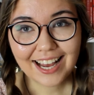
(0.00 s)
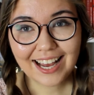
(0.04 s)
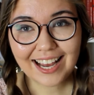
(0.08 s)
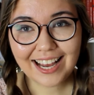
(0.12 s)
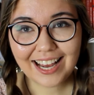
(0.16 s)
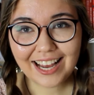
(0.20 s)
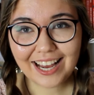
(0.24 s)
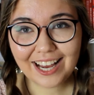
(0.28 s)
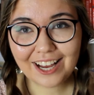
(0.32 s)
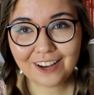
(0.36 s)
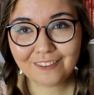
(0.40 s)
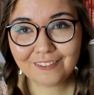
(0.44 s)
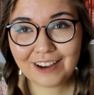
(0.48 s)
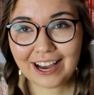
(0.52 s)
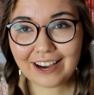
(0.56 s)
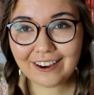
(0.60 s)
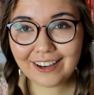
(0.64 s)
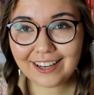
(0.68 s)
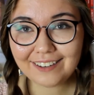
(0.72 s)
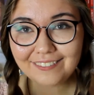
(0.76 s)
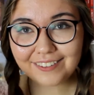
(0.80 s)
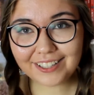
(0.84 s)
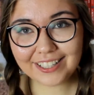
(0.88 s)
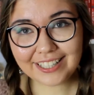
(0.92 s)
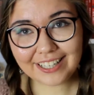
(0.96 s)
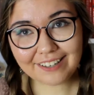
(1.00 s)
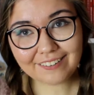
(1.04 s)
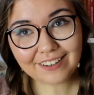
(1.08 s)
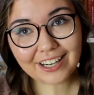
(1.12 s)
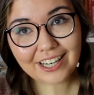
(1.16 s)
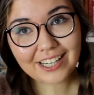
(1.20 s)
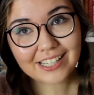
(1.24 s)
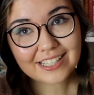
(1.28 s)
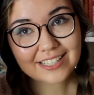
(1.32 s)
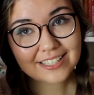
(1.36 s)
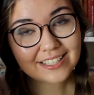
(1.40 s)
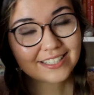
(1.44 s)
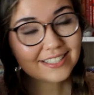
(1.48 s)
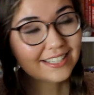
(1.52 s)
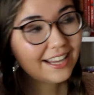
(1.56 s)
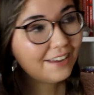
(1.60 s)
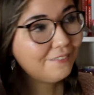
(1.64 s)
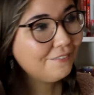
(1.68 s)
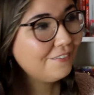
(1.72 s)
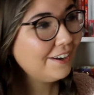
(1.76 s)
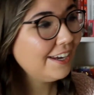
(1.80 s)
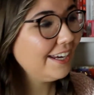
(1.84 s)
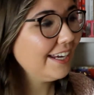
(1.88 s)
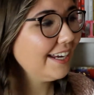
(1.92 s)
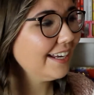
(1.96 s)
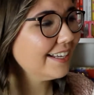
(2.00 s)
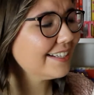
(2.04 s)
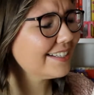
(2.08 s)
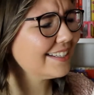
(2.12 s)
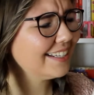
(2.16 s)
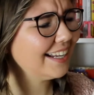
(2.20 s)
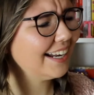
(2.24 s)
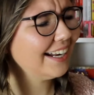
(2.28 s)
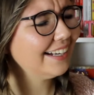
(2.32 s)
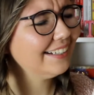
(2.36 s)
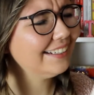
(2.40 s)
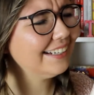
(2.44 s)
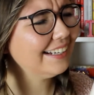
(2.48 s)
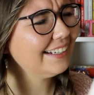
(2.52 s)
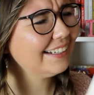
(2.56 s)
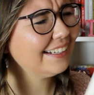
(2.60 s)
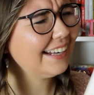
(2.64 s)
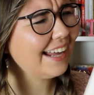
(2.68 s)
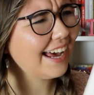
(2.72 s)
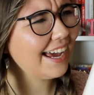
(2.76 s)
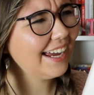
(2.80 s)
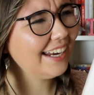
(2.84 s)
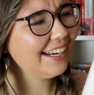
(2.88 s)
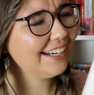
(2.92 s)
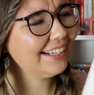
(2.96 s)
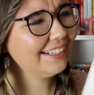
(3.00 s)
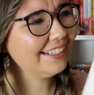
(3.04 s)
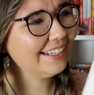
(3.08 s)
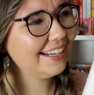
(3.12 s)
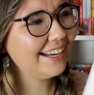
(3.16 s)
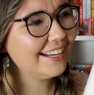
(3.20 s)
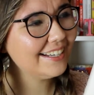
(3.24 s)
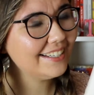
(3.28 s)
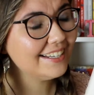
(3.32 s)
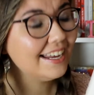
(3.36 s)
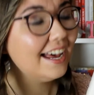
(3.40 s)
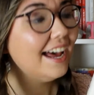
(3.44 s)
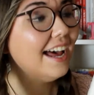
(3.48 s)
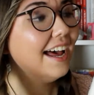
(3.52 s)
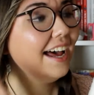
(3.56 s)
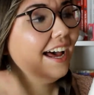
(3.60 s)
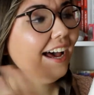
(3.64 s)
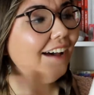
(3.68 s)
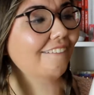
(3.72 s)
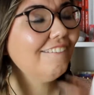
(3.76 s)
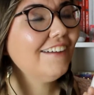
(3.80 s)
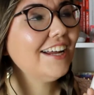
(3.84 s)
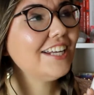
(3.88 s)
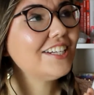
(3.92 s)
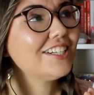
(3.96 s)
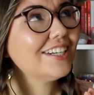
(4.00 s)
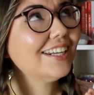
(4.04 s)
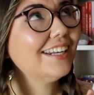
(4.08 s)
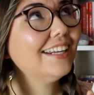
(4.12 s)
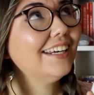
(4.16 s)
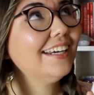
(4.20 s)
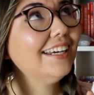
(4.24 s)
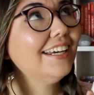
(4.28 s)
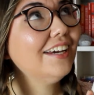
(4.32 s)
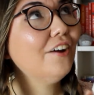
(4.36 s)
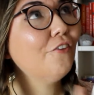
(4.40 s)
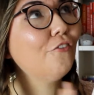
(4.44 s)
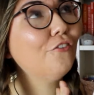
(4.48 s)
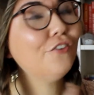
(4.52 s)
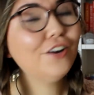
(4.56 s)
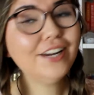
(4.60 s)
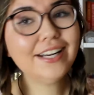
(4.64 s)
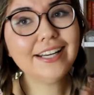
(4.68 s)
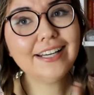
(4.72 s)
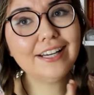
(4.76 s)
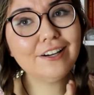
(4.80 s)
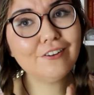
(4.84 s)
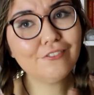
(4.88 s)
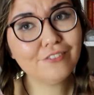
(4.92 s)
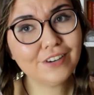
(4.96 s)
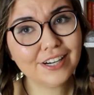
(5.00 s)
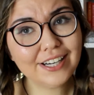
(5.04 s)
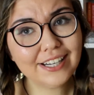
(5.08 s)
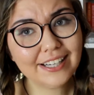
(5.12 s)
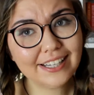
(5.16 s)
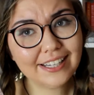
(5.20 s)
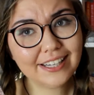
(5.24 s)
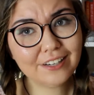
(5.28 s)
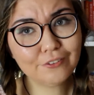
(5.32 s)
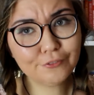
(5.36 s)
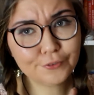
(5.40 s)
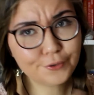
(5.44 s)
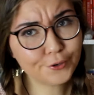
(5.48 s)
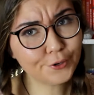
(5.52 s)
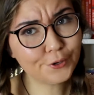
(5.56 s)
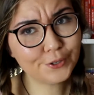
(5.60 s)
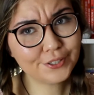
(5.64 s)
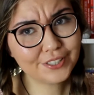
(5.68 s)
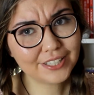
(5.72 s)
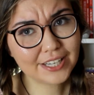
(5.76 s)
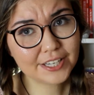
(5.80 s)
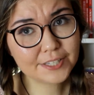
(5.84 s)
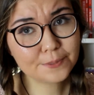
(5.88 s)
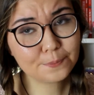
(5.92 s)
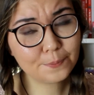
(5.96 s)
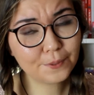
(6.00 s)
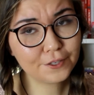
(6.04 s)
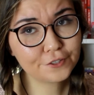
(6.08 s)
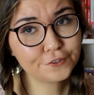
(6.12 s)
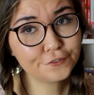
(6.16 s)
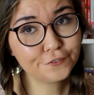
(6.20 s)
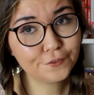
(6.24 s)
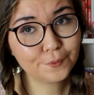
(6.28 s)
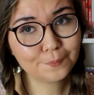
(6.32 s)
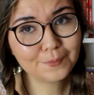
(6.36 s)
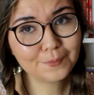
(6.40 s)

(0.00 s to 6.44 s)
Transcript: However, there were also some things that I didn't like that eventually really ruined this book for